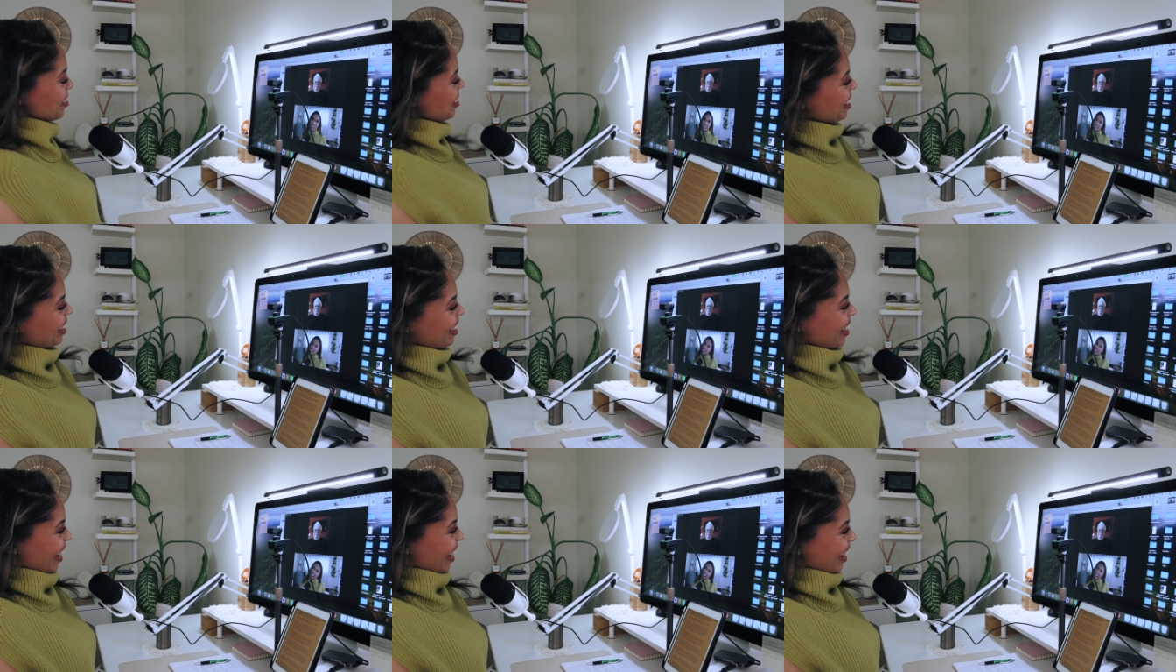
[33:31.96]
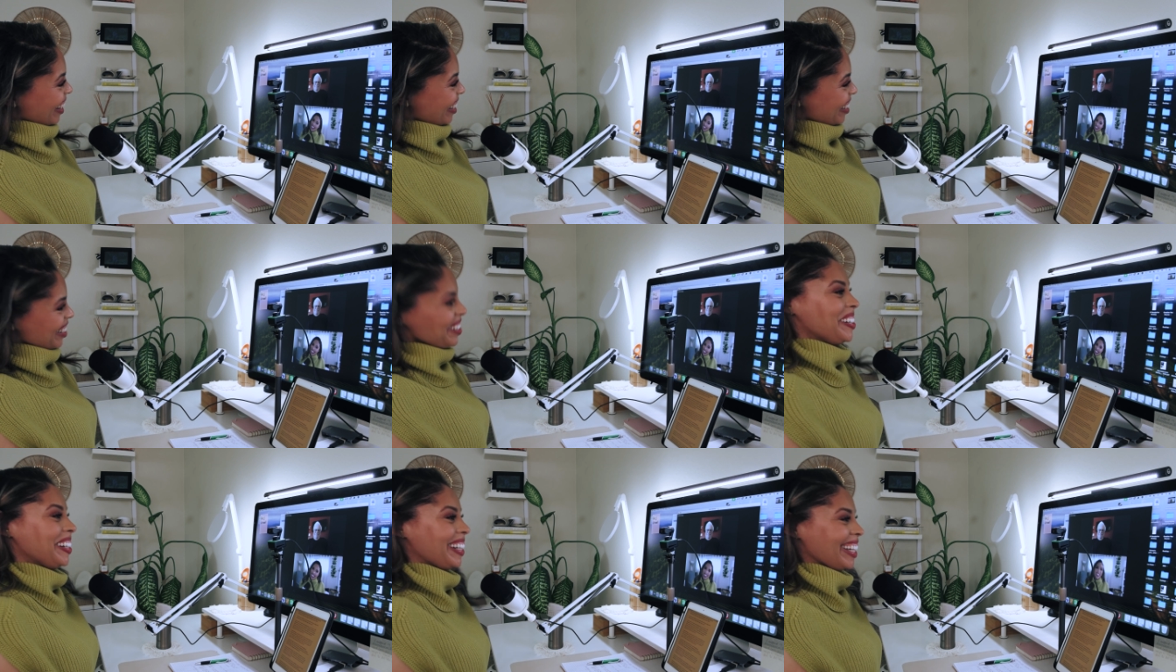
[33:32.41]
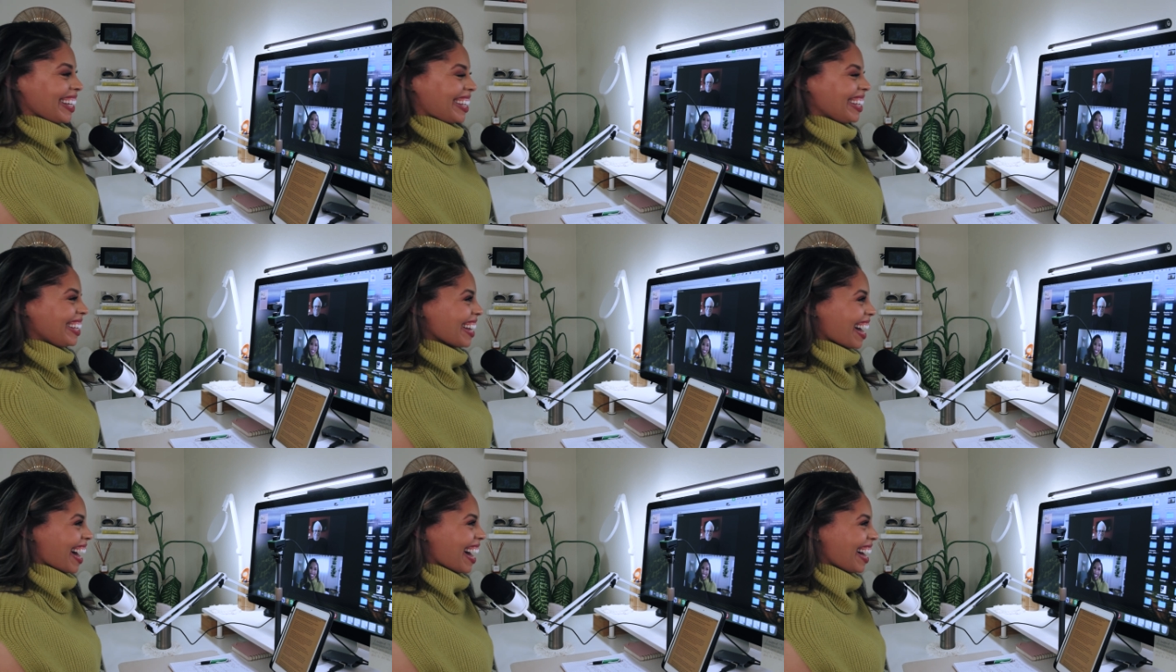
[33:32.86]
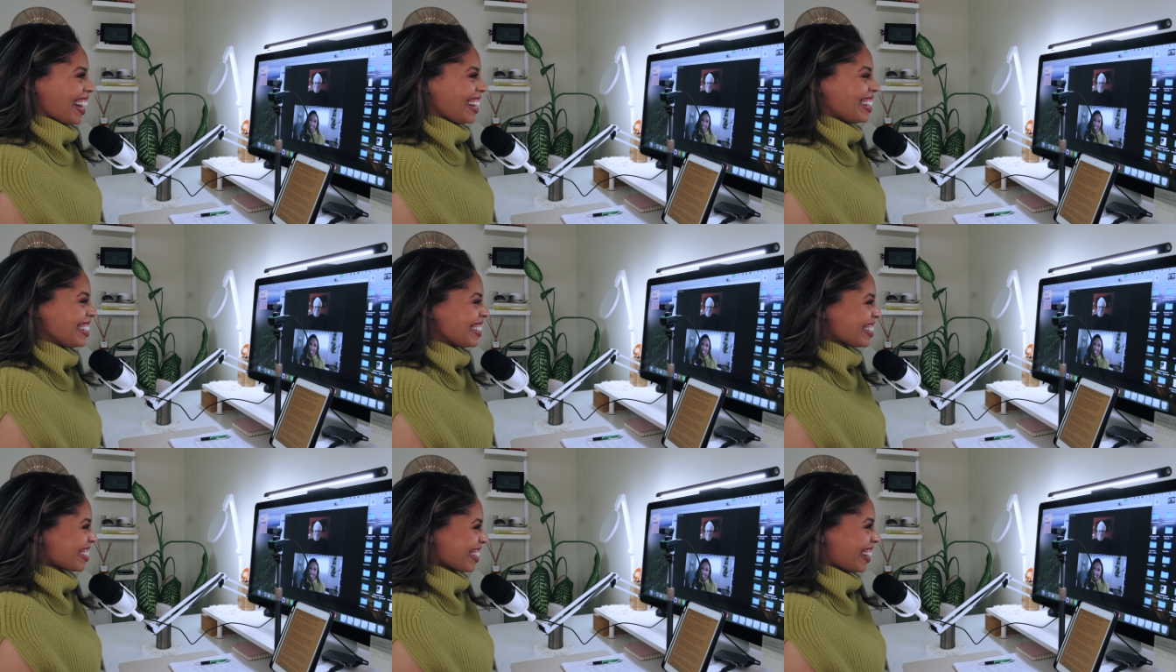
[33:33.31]
well, thank you.
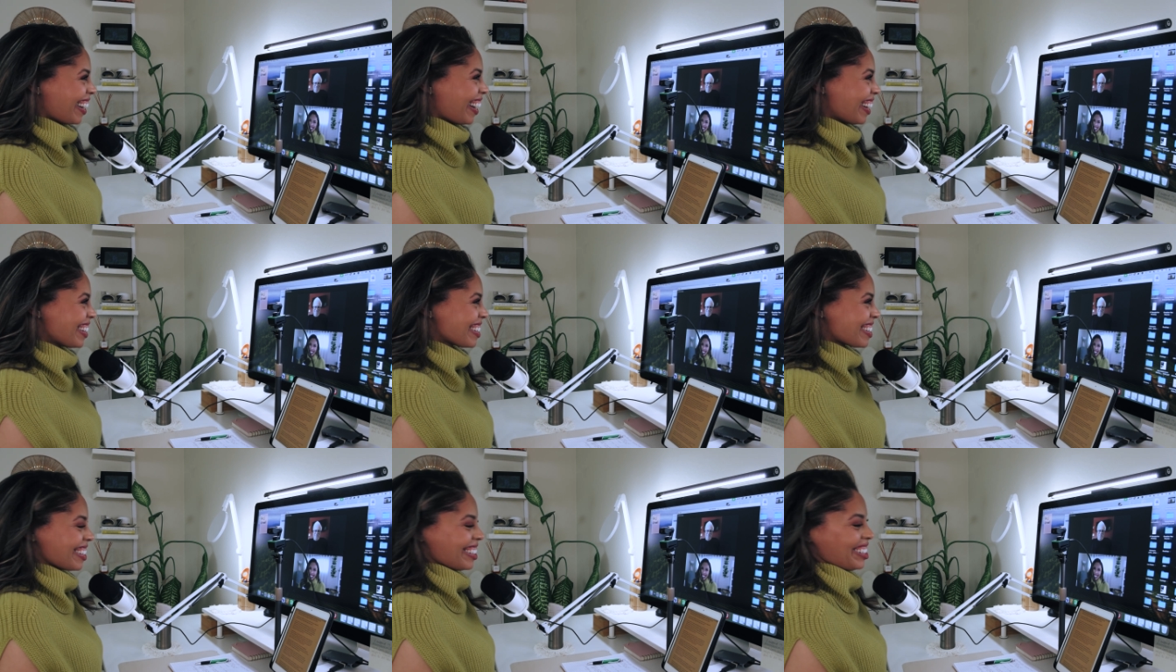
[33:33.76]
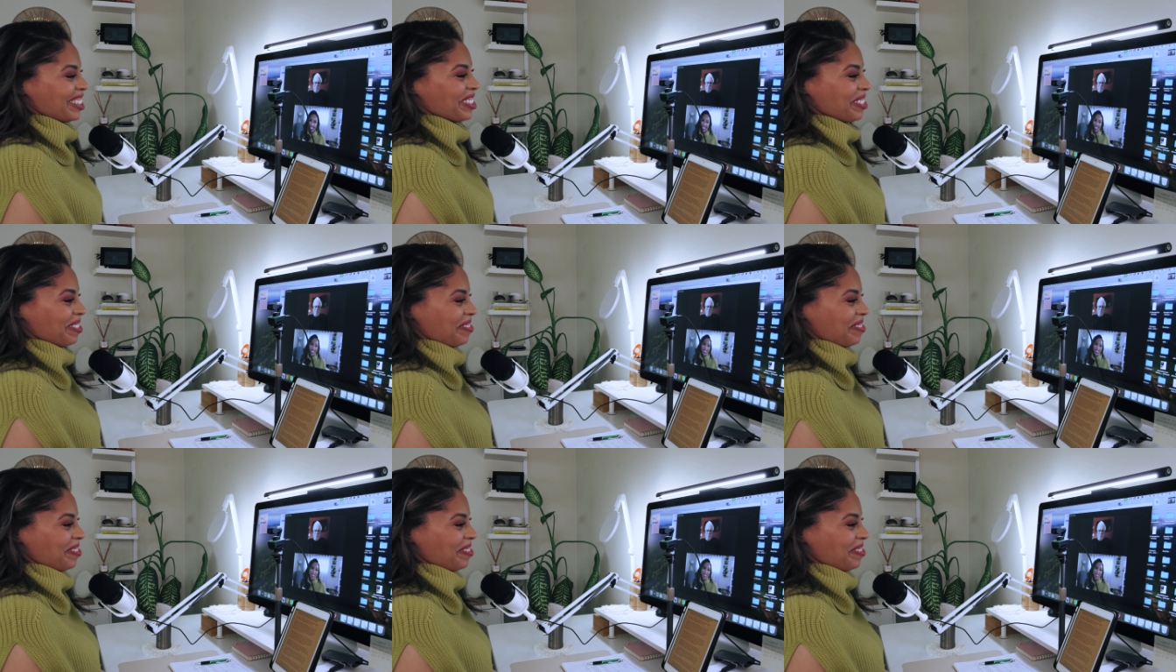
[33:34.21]
Yes, awesome.